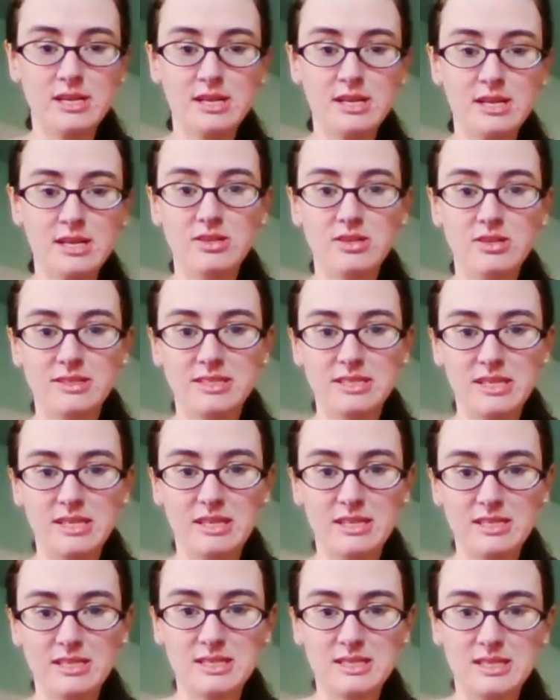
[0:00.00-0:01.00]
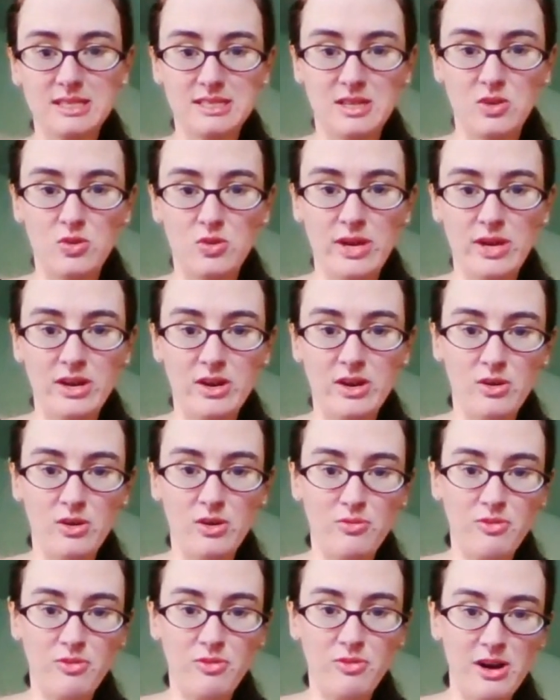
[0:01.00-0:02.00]
You can see this doesn't quite go
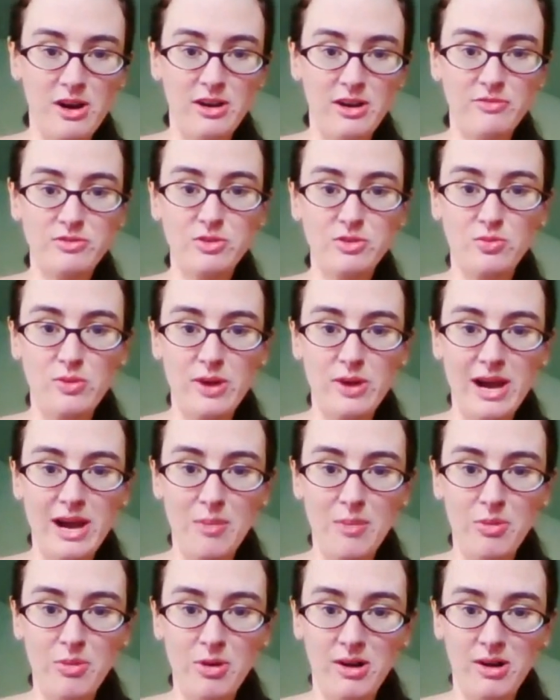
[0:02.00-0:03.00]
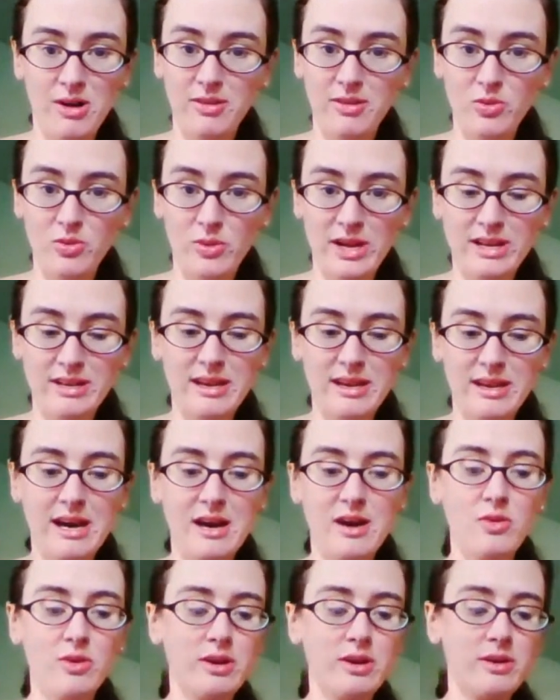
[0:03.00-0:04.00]
far enough to wrap all the way
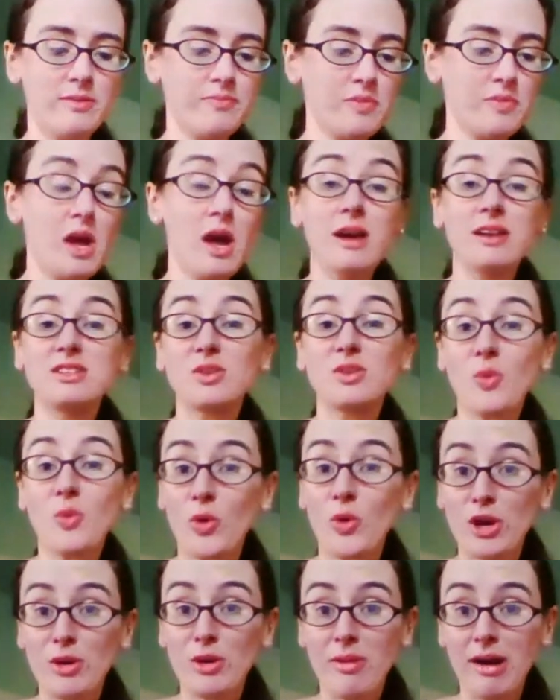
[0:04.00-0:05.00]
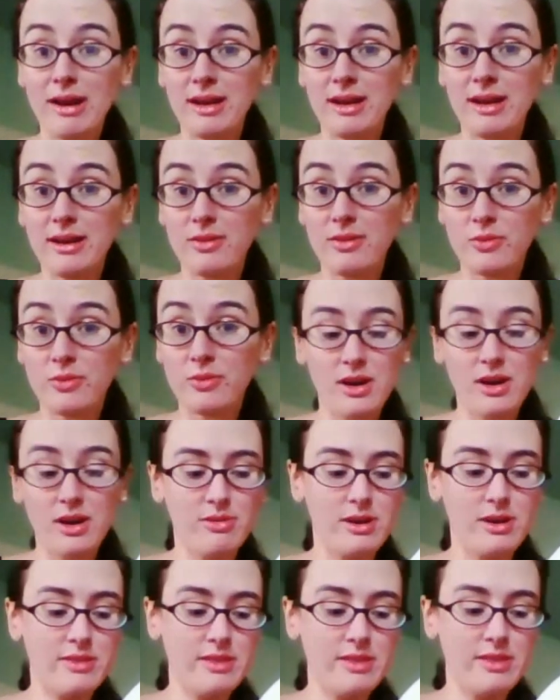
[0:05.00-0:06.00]
down. Don't worry about it, we're
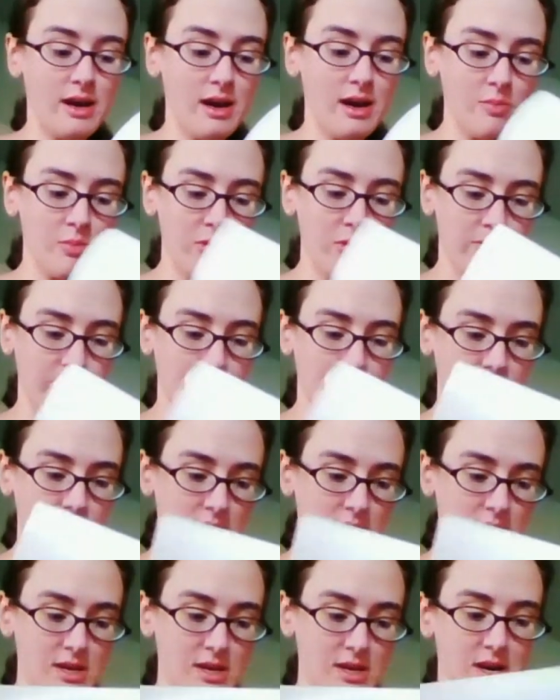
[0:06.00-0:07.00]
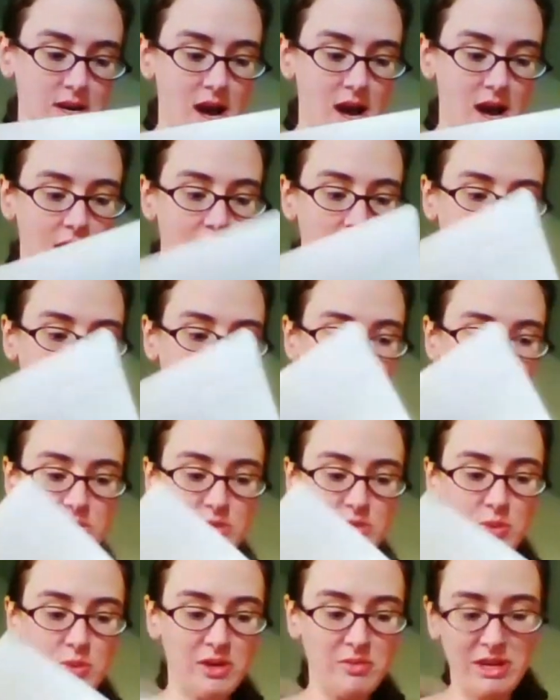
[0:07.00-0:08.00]
covering that up. You just
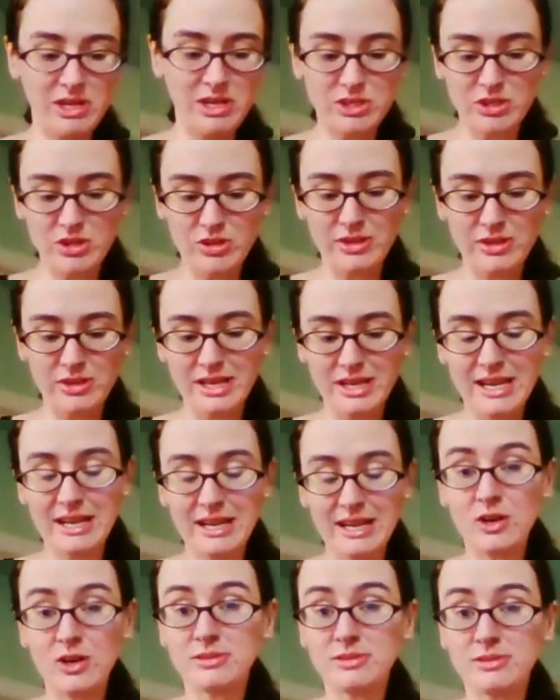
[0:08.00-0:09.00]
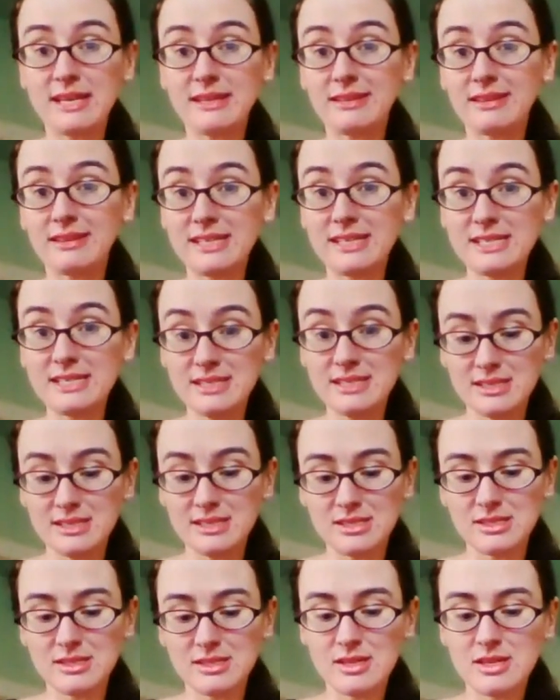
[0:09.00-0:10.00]
want to make sure that it goes at
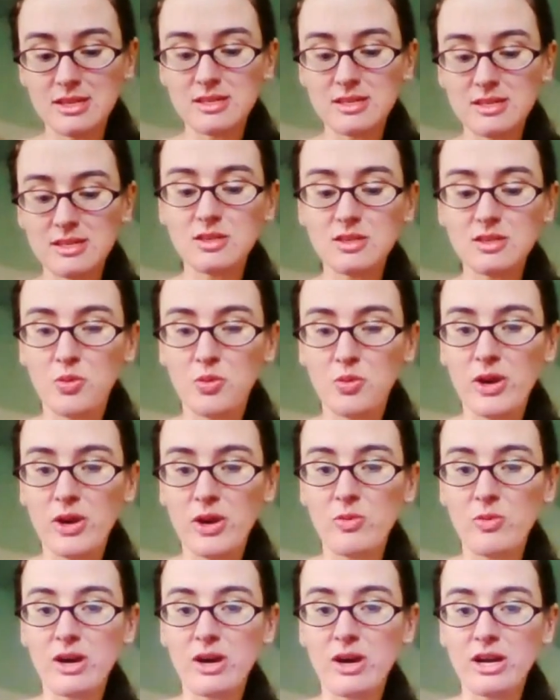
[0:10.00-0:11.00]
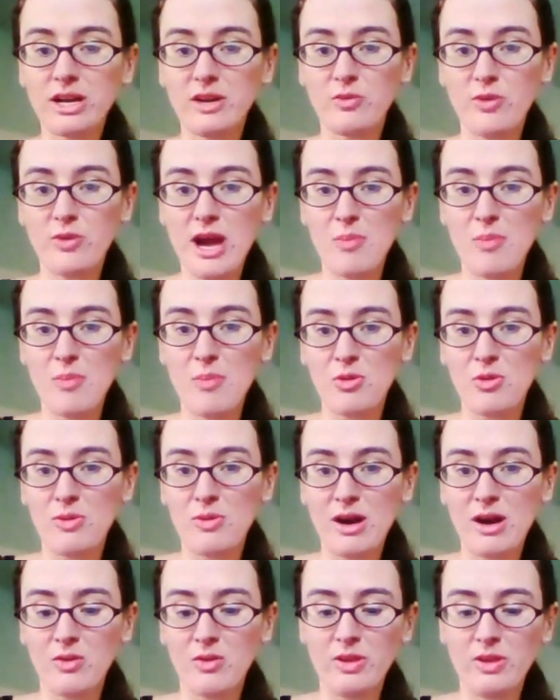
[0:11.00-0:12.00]
least to the point where it can wrap
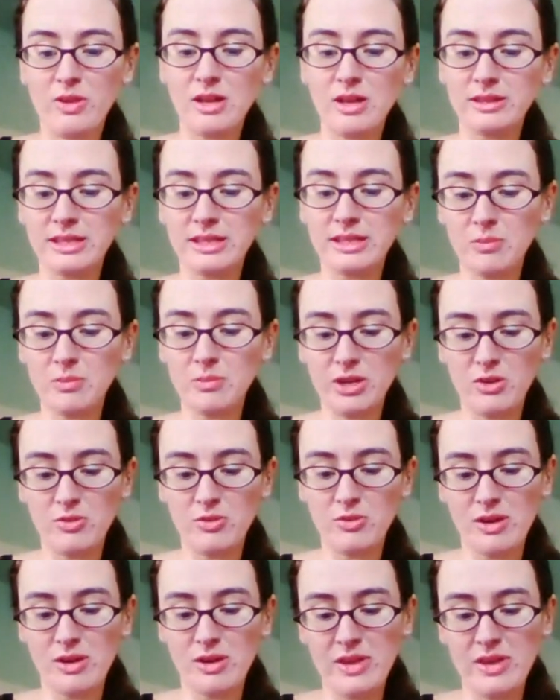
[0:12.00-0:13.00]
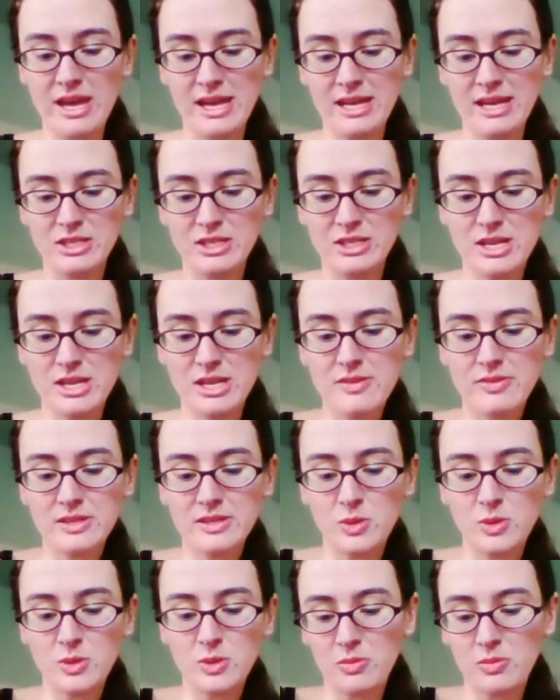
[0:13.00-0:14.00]
around a little bit around the edge. This
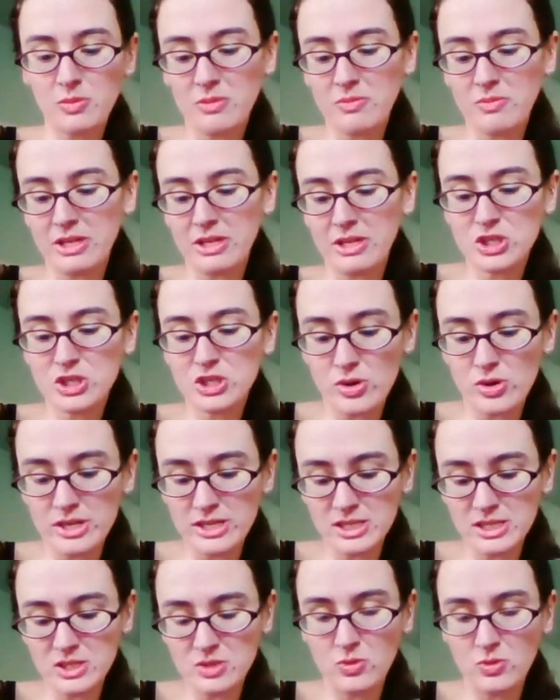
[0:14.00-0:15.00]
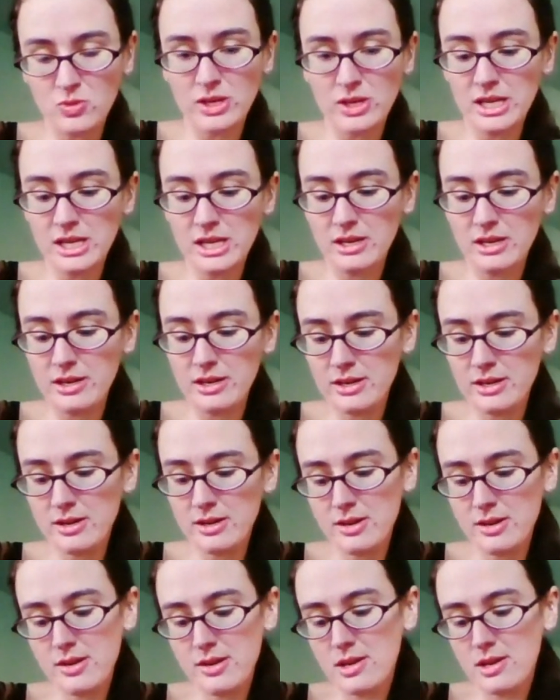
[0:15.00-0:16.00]
one will be my shortest one here,
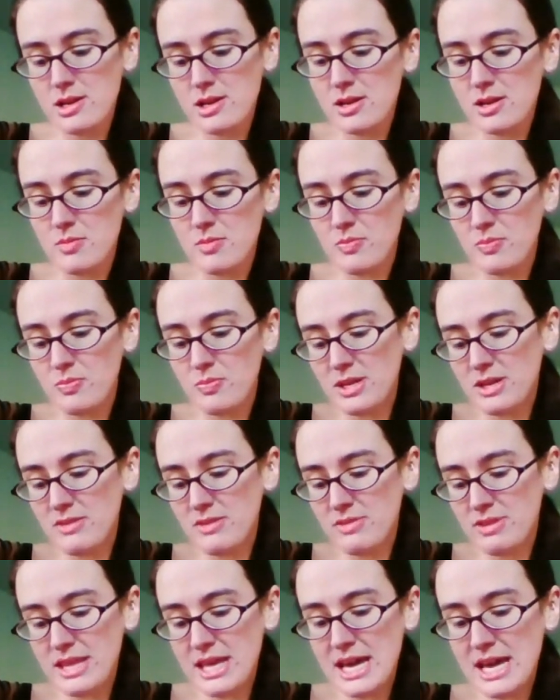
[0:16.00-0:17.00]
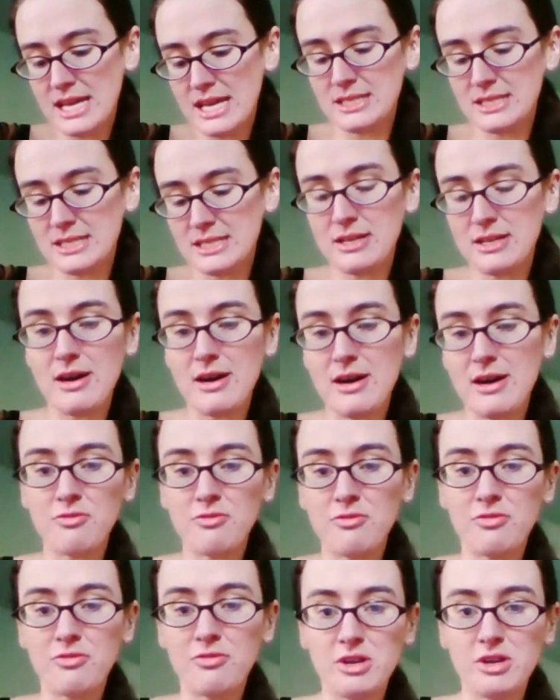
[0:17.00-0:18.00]
but even that is
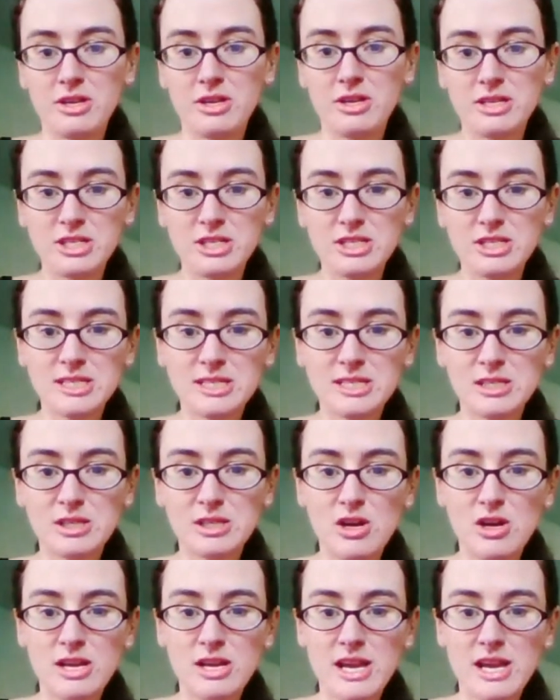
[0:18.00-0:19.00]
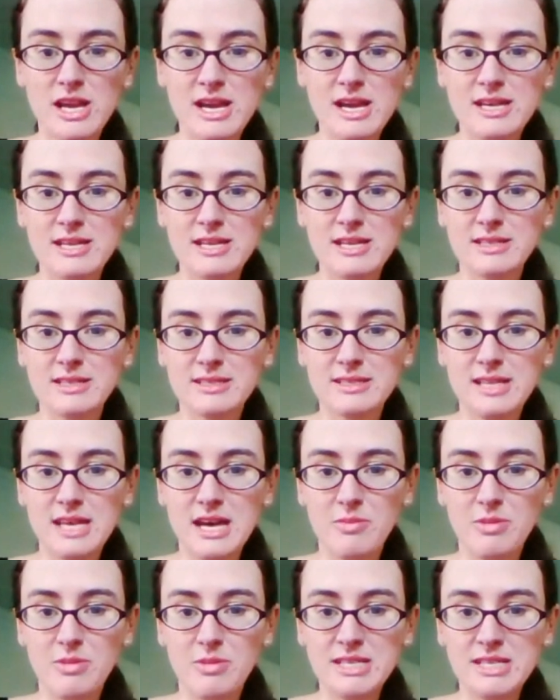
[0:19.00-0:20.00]
enough. Just as long as
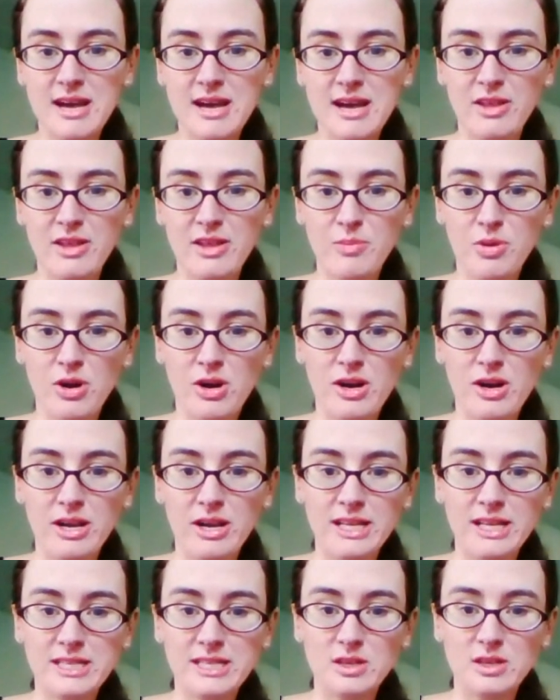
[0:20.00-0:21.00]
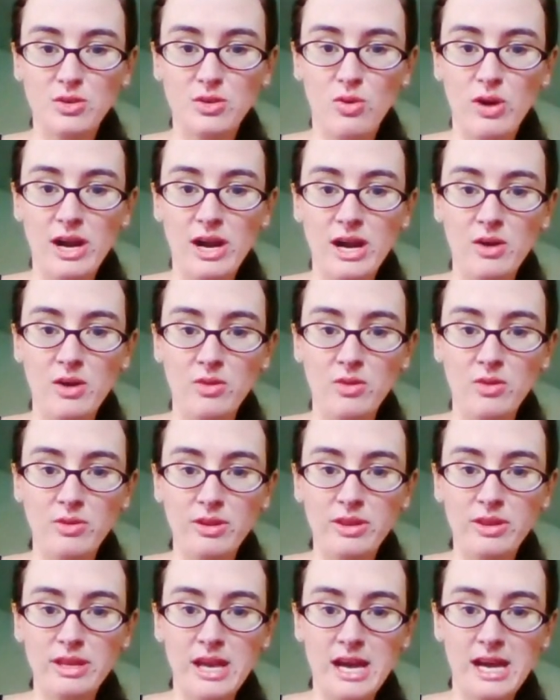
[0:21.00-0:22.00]
that metallic part gets around
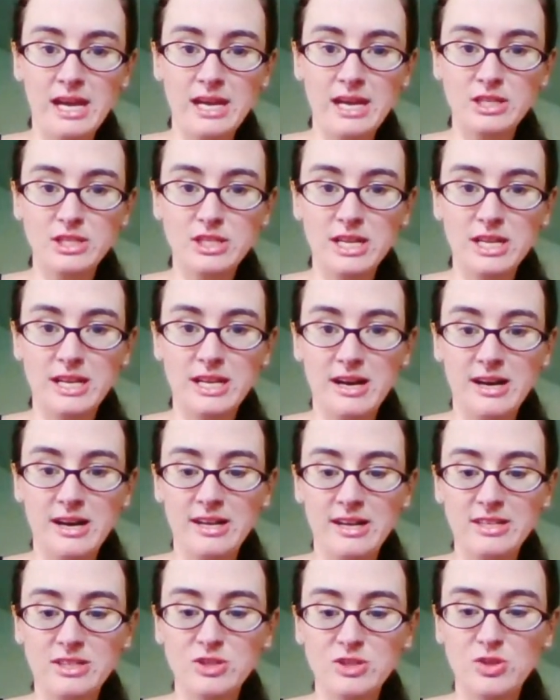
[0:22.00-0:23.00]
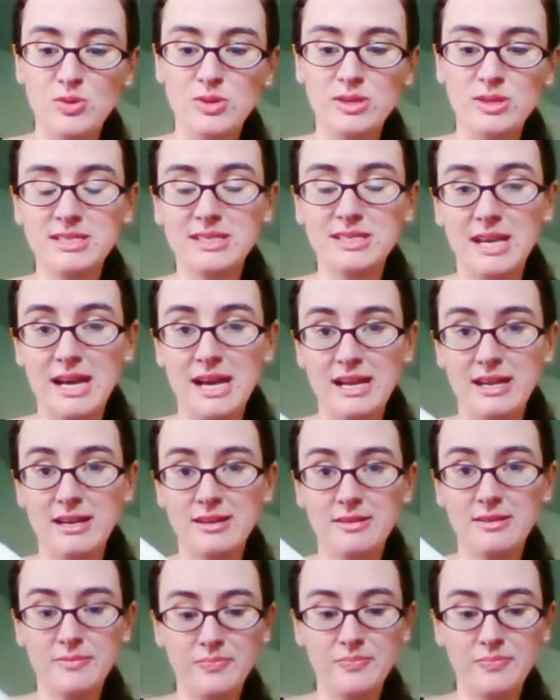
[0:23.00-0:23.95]
the edge and onto the side.